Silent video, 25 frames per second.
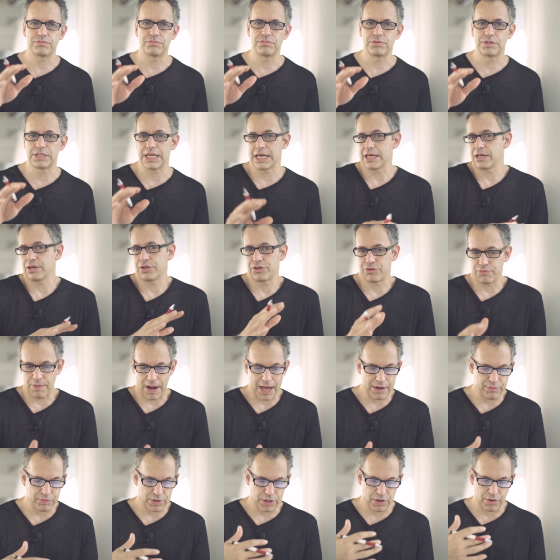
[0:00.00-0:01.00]
take a
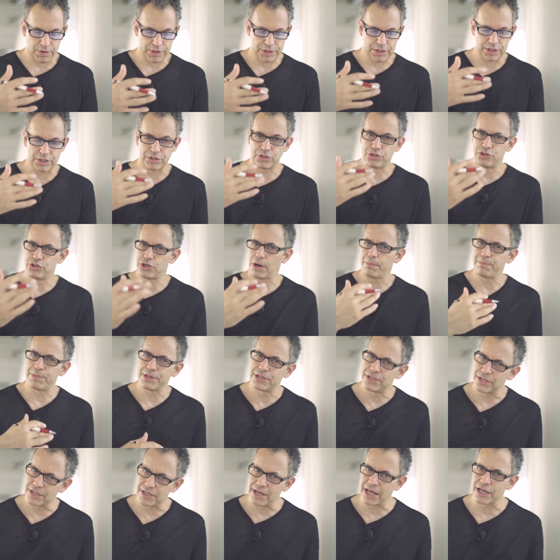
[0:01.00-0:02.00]
thread. We're going to jump
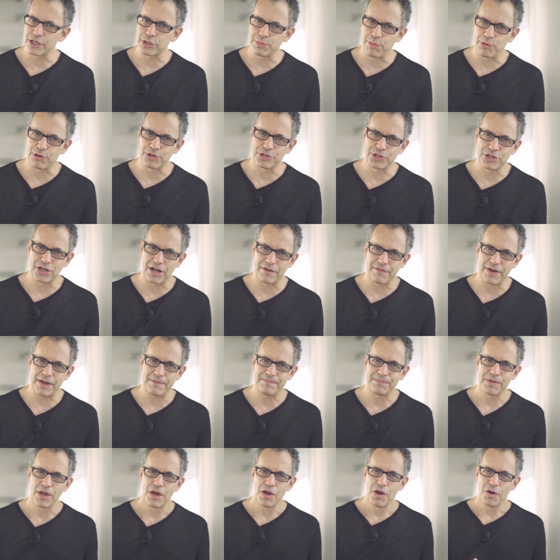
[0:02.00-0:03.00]
into the next portion of it,
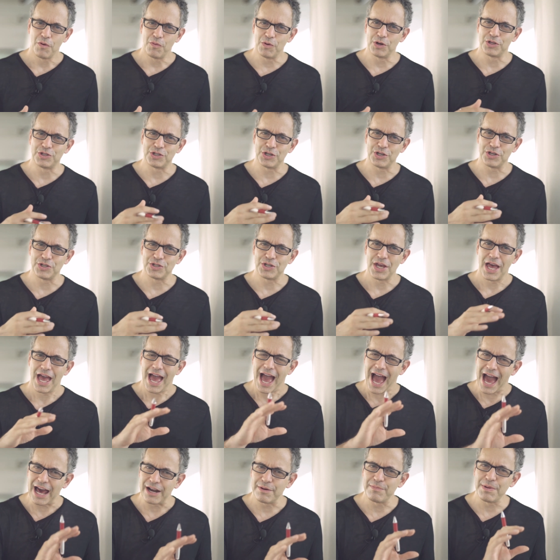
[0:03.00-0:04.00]
which is
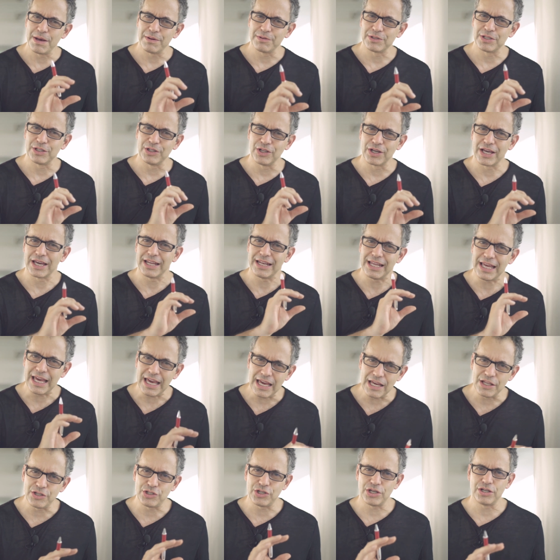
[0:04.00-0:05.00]
how to be able to look at
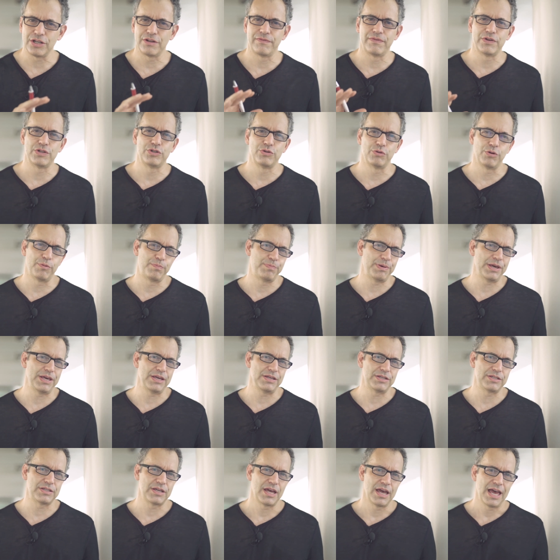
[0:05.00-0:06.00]
each individual
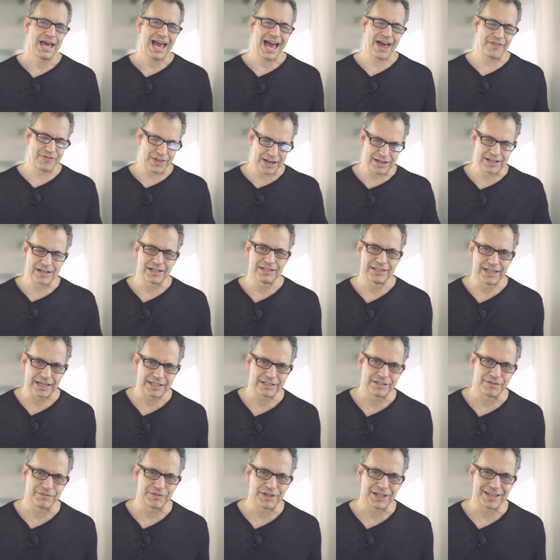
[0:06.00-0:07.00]
piece and then
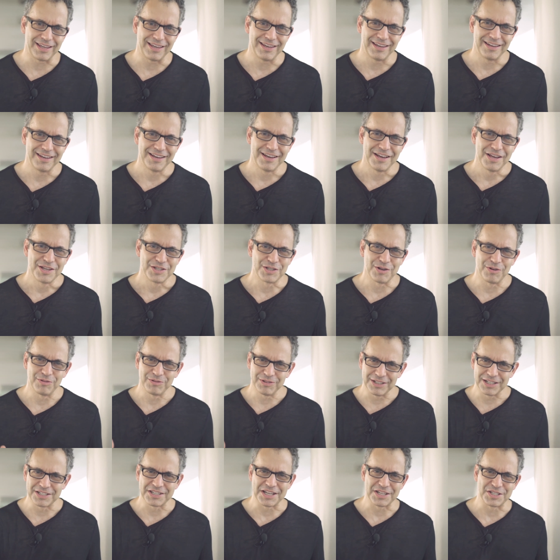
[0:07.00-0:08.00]
collectively. So
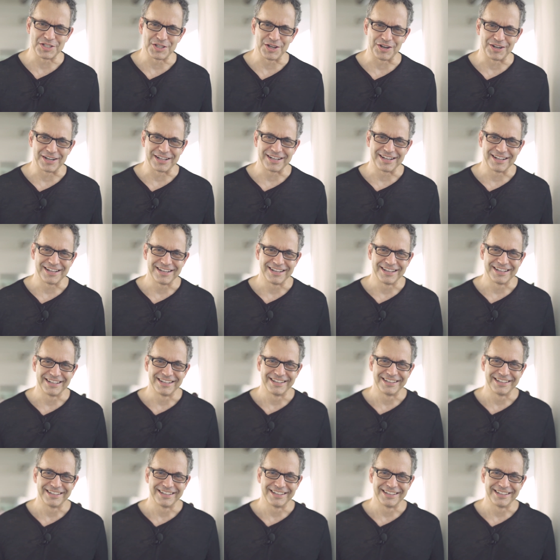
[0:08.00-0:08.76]
let's get started.